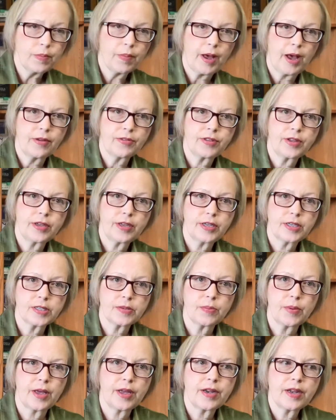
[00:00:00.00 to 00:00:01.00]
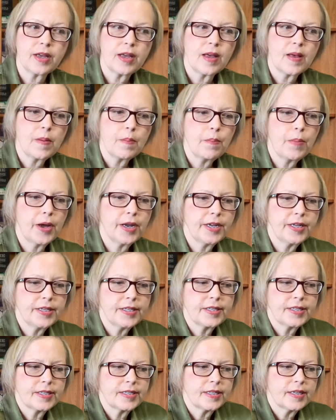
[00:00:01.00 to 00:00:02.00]
easement, but
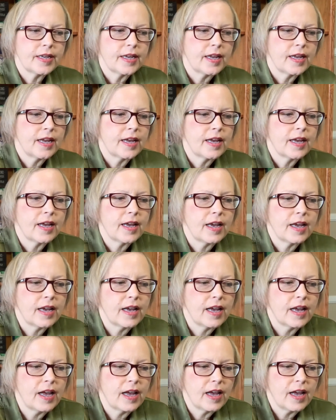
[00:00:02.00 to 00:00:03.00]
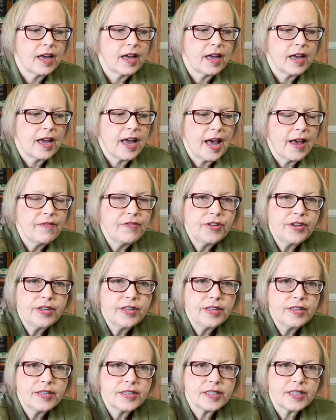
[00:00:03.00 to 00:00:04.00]
it's
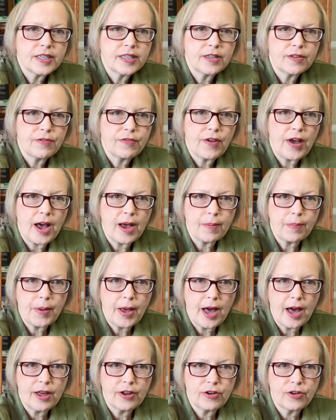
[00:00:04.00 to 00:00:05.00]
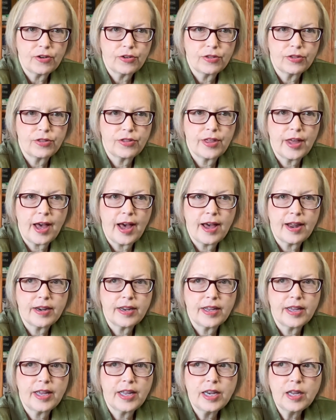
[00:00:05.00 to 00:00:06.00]
evidence in the fact pattern that
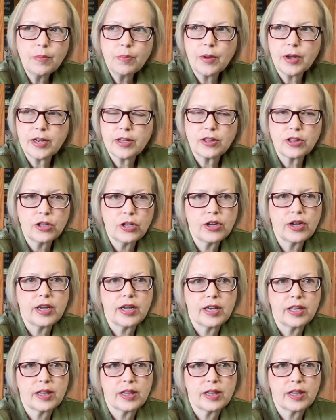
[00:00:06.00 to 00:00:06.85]
anybody looking at the